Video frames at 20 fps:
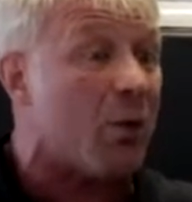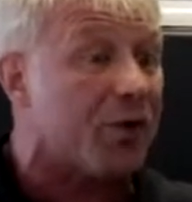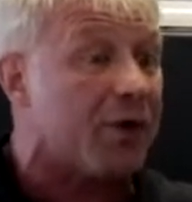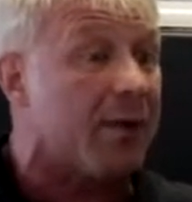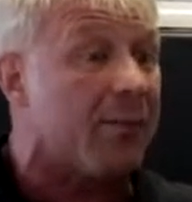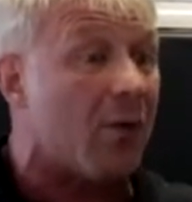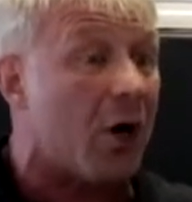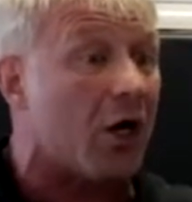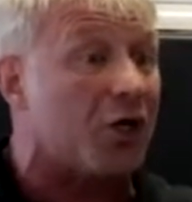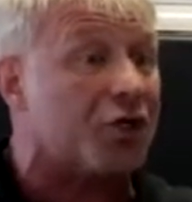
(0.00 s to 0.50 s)
with
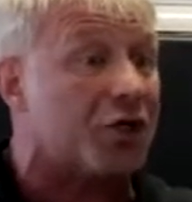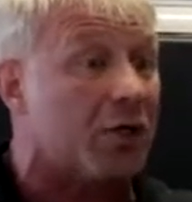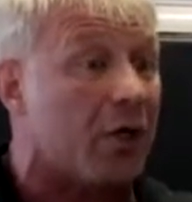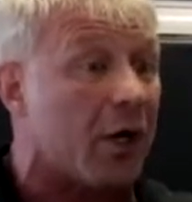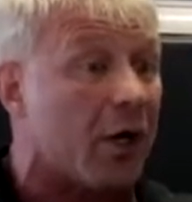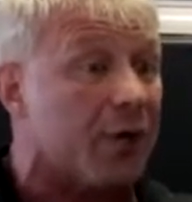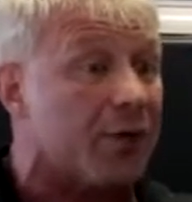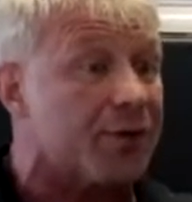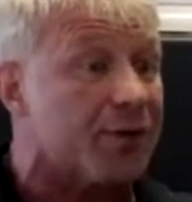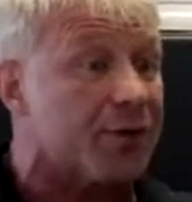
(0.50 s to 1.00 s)
the martial
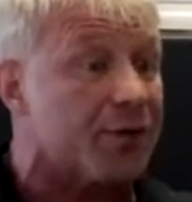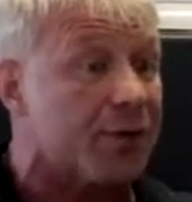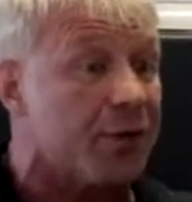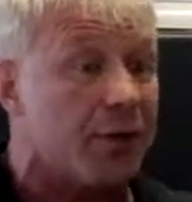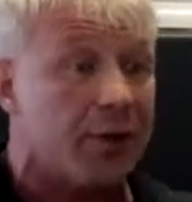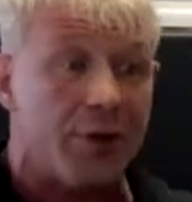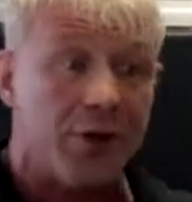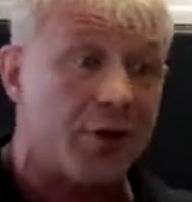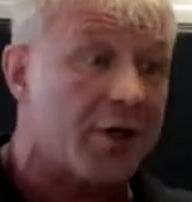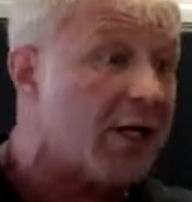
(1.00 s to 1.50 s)
arts.
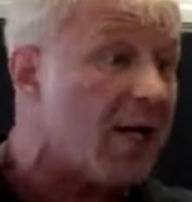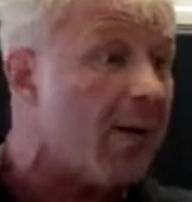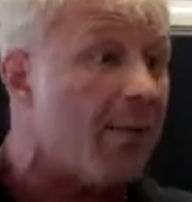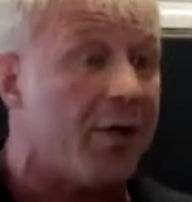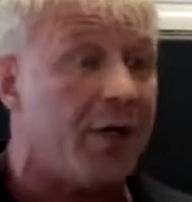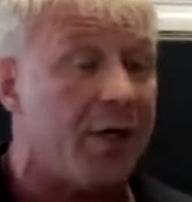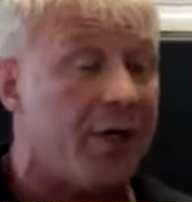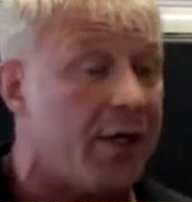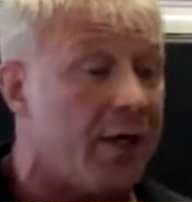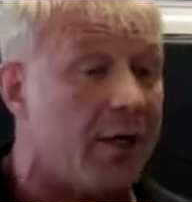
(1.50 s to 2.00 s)
You're
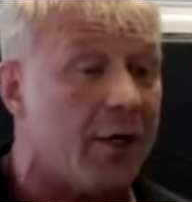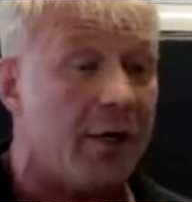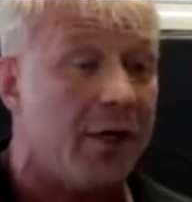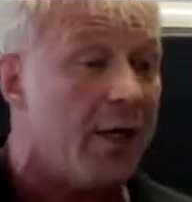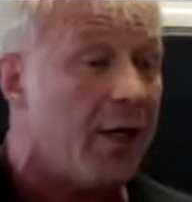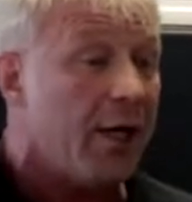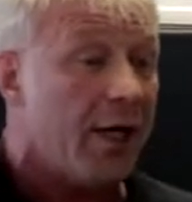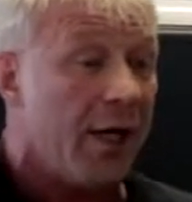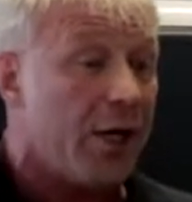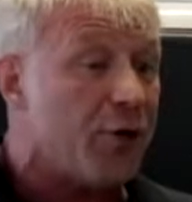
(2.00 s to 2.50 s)
coming in here
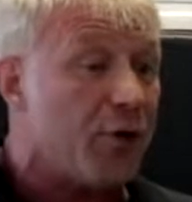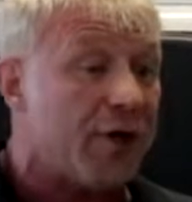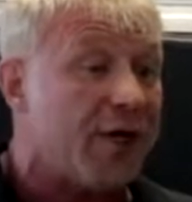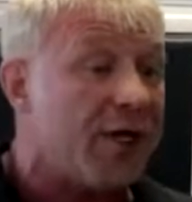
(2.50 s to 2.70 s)
and you're